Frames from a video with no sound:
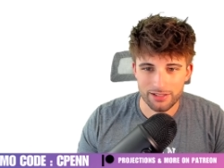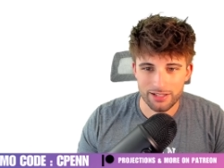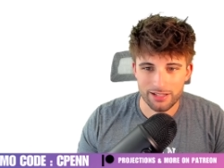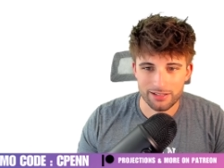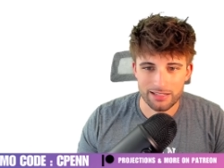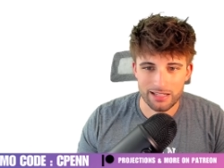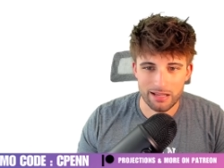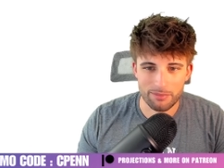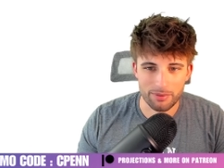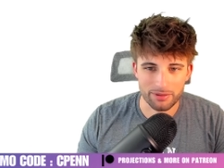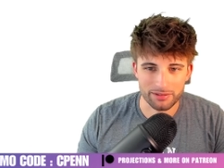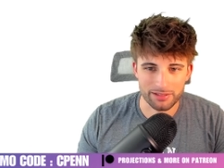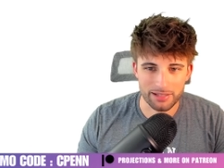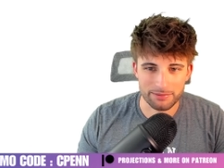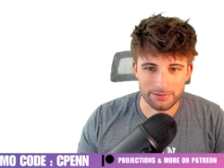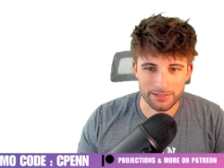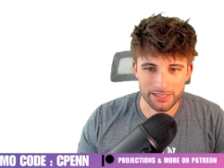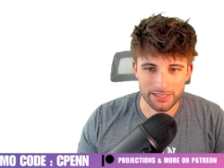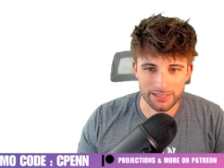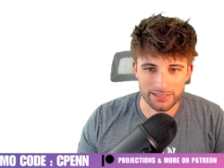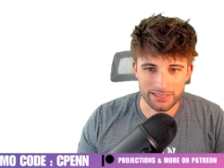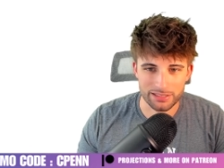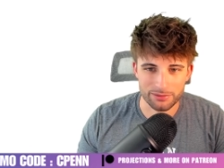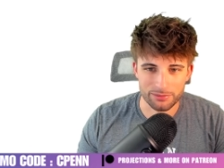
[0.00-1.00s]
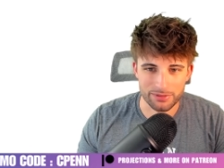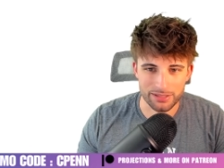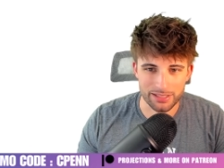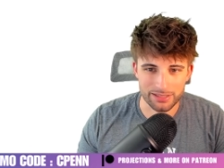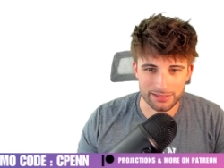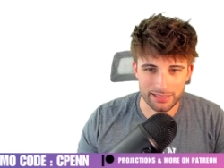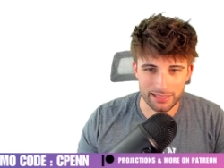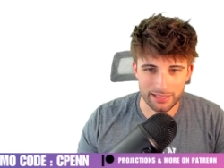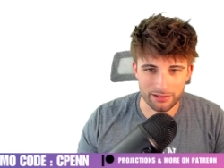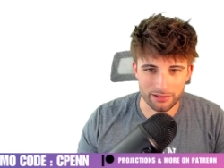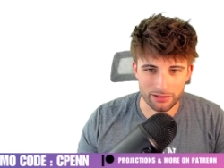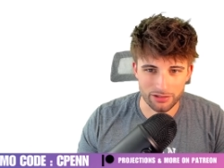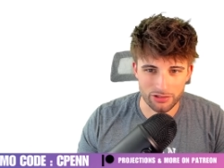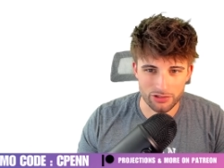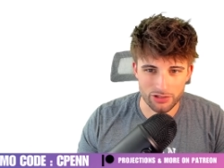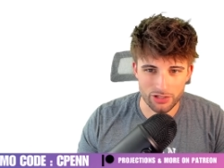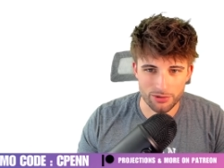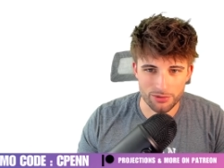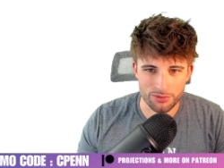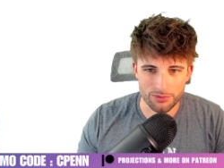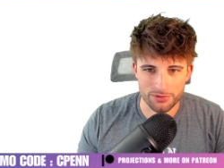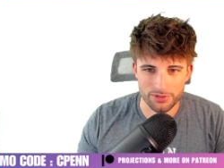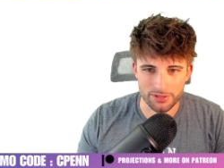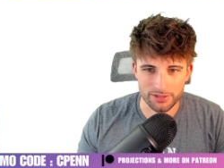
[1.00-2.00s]
Lepo Lepte until we get to Eric
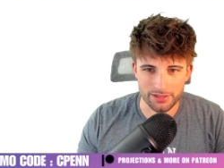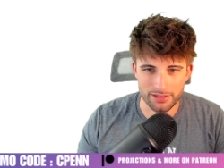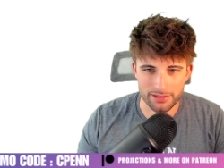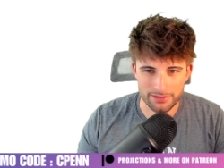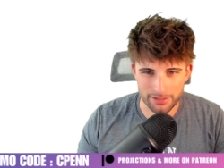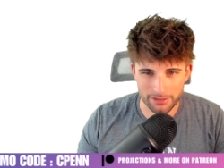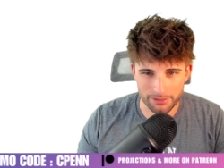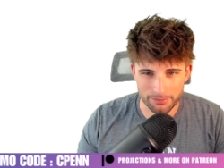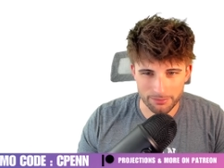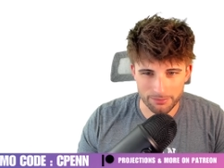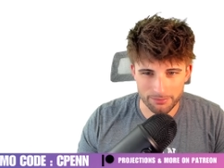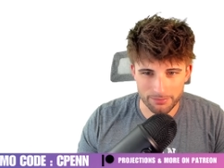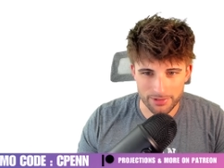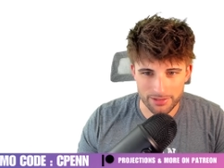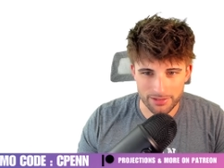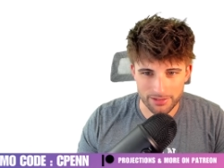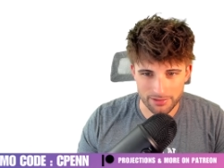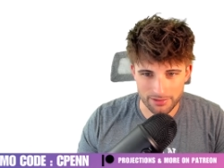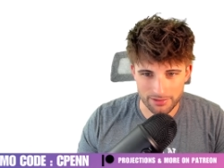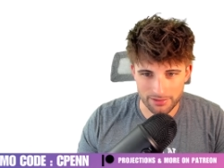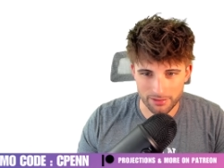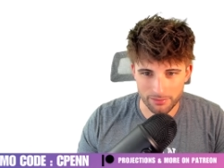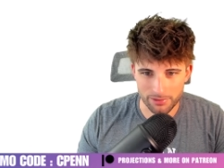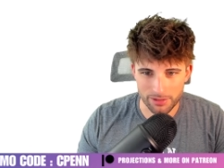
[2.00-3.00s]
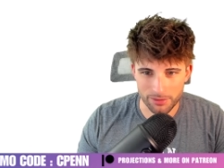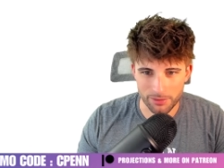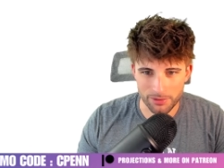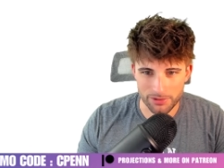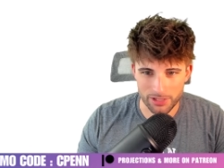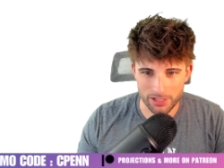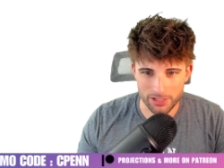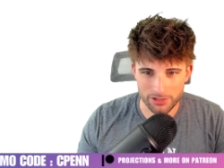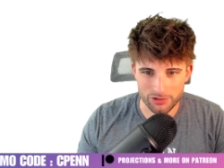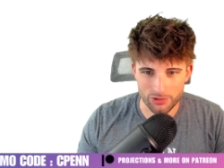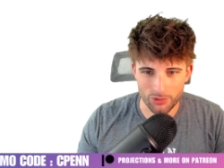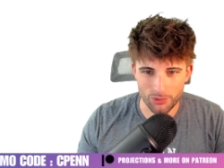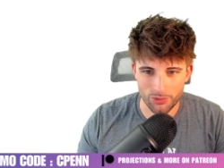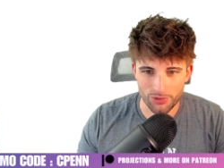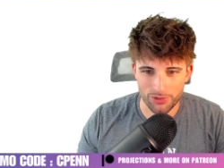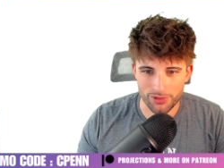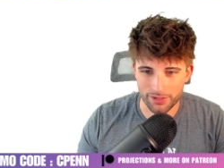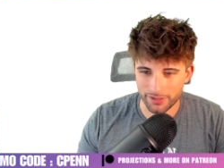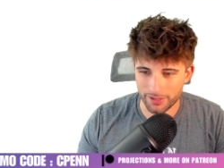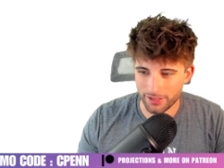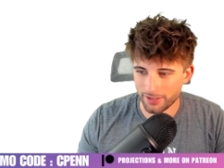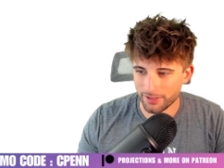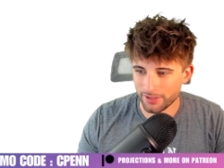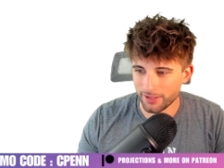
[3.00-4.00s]
Jones, unless I'm missing somebody, which I don't
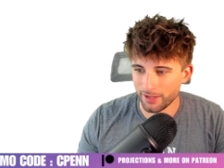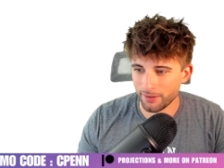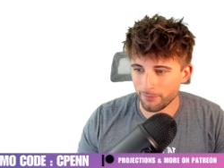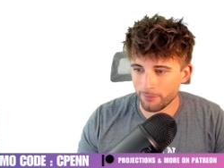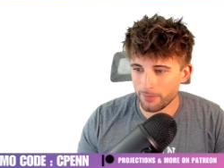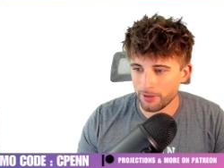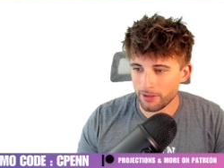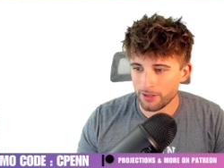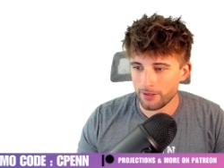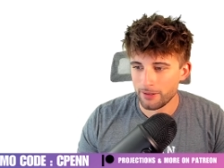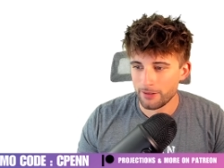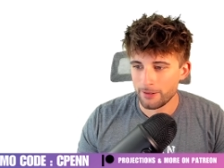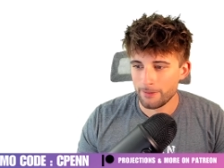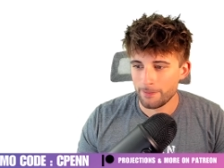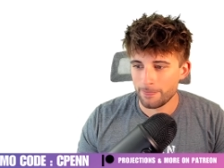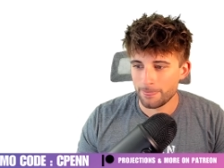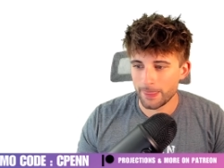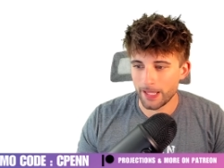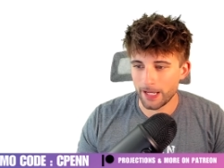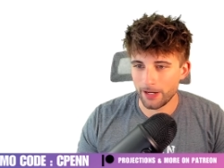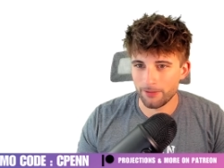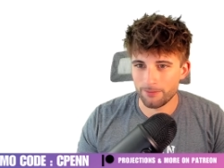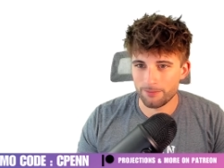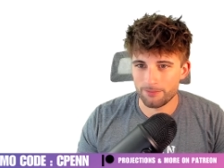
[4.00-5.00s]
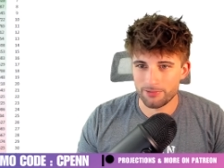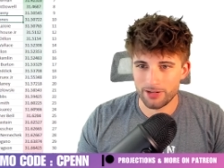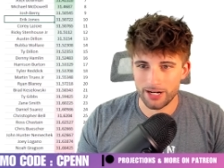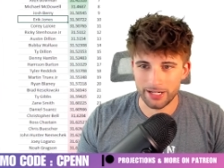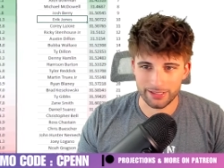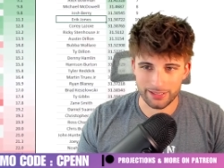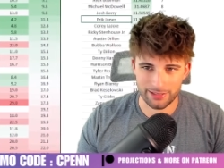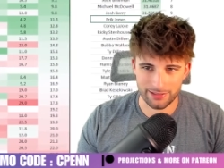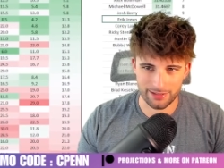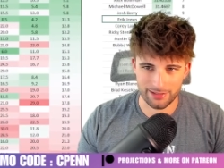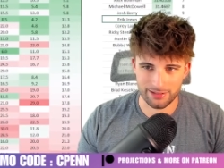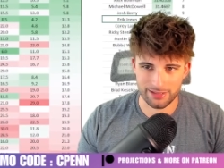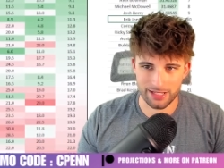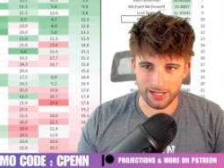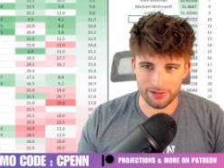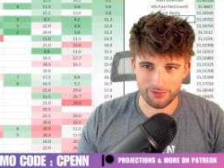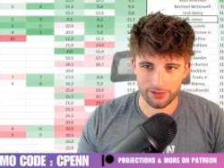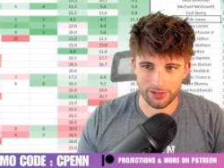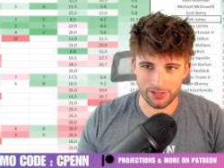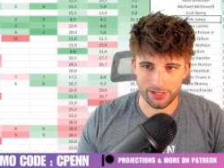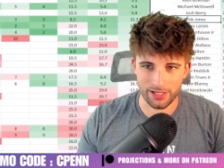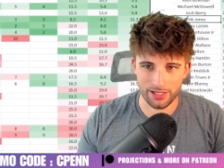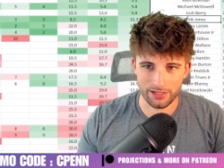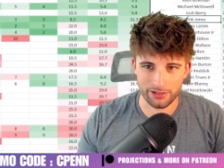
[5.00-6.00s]
think I am. Now, practice is never
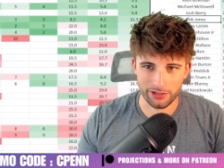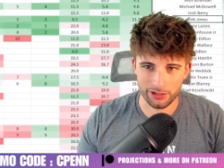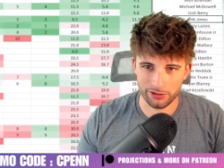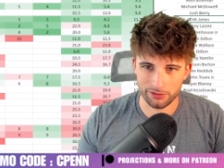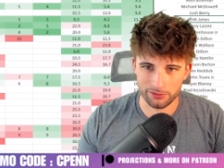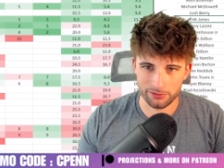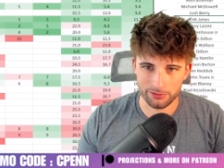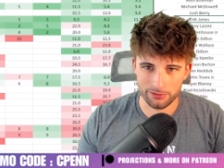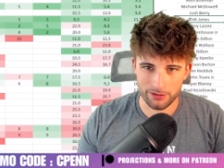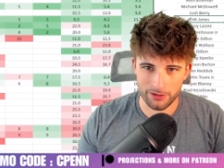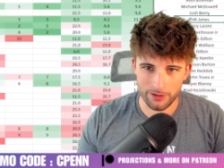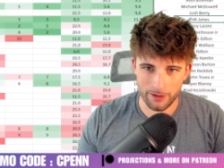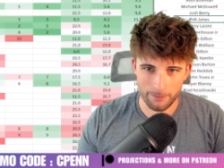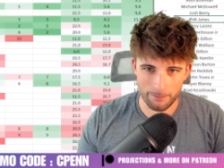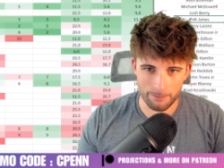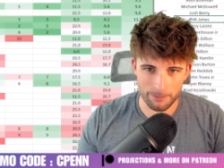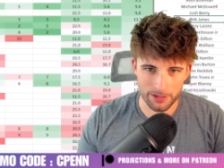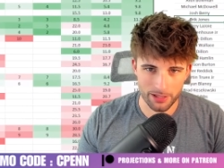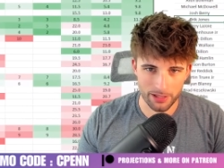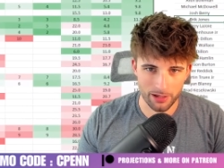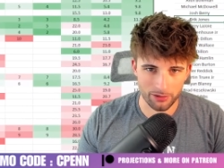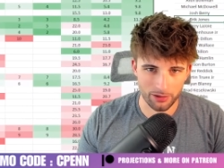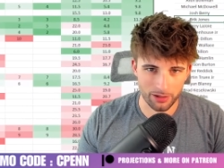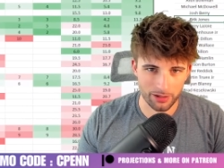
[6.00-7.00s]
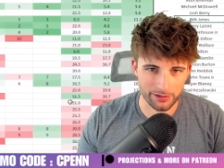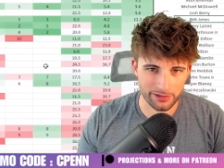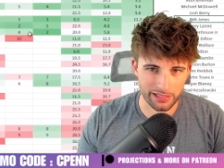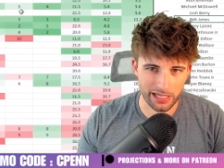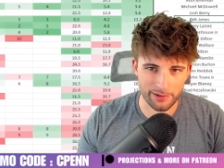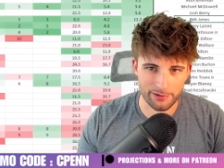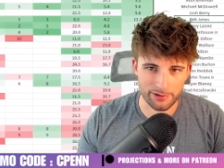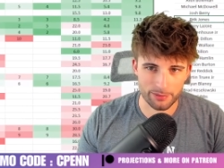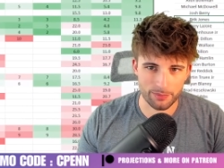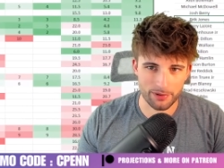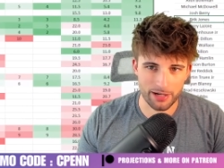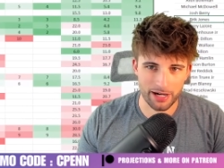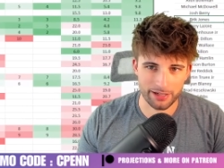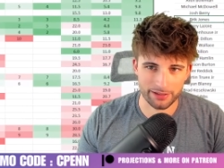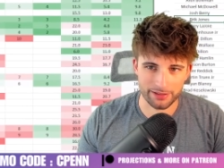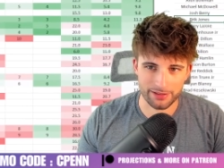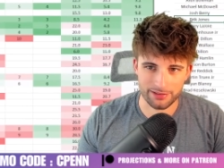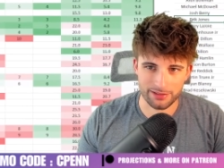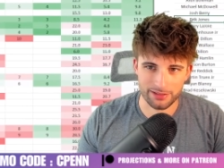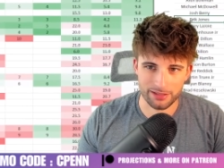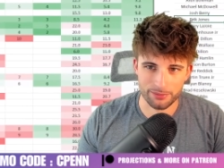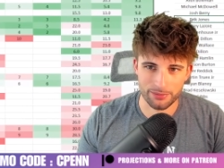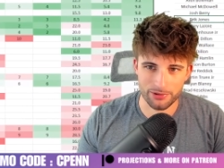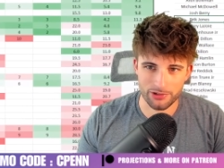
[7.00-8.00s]
the end all be a lot of times
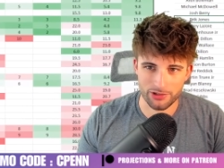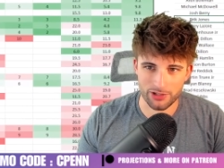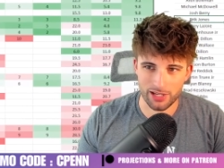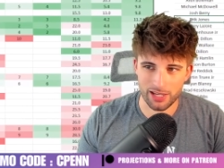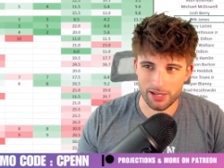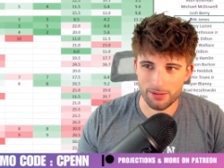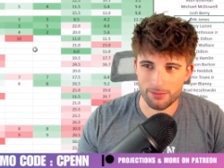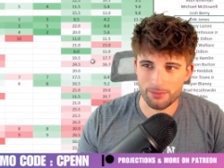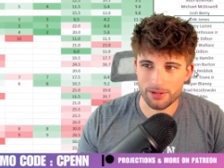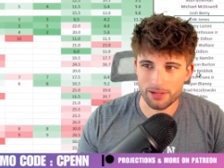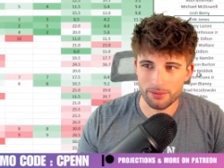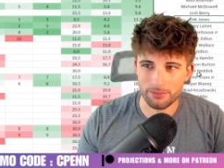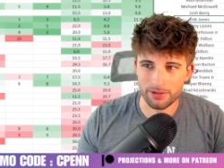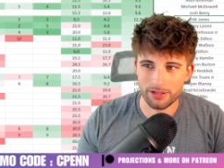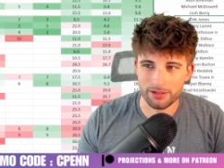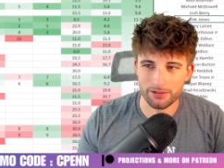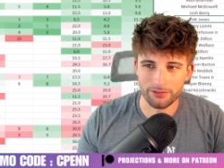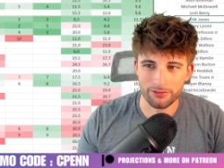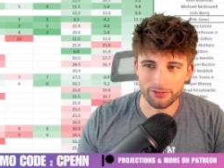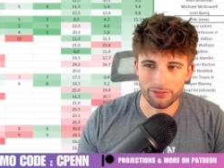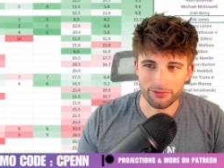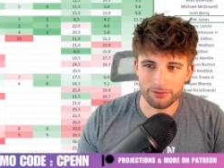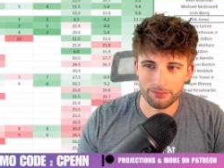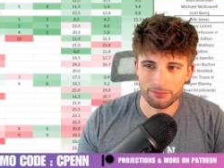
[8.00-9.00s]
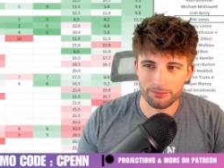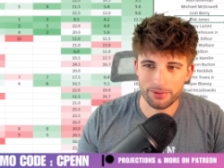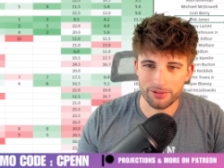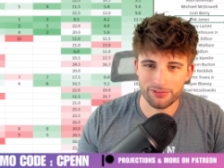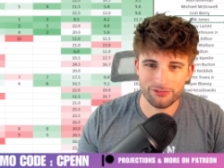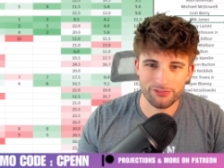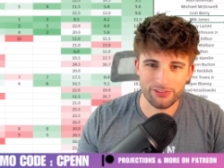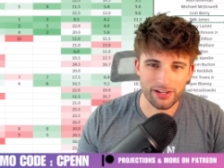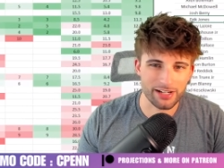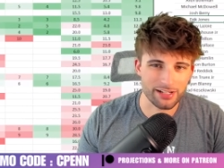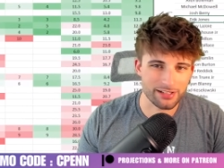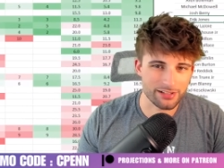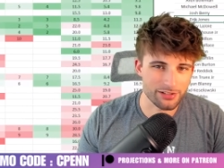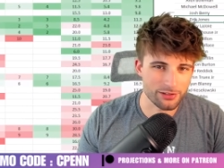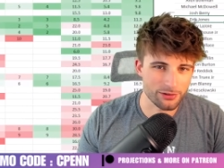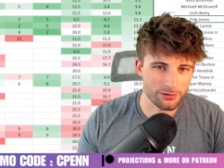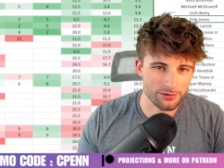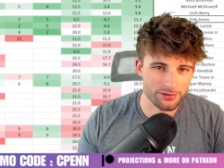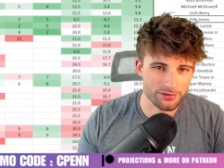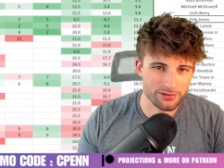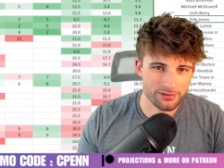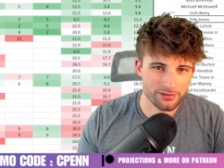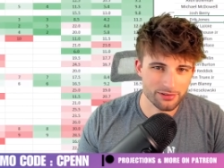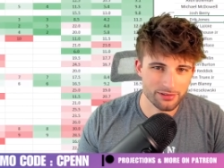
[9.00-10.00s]
practice numbers can be a bit of bit fake
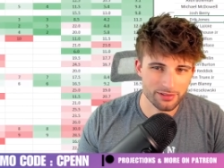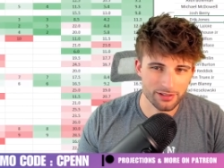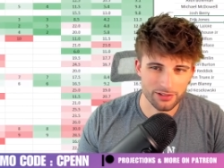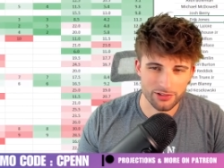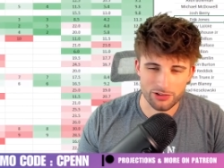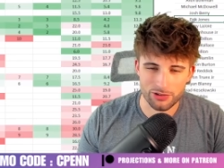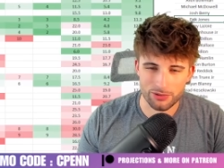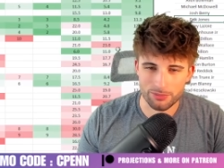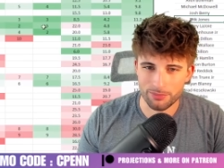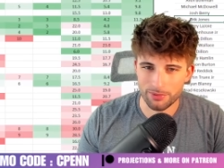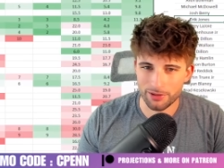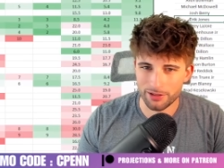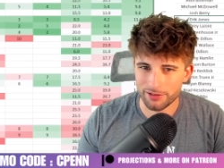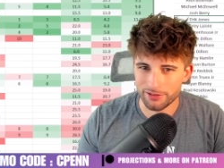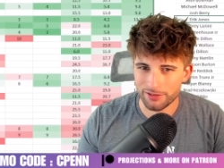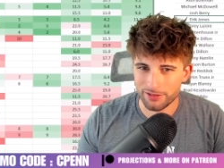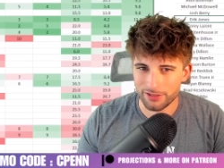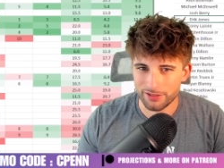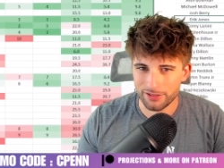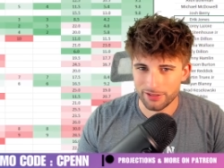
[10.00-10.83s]
news ish, but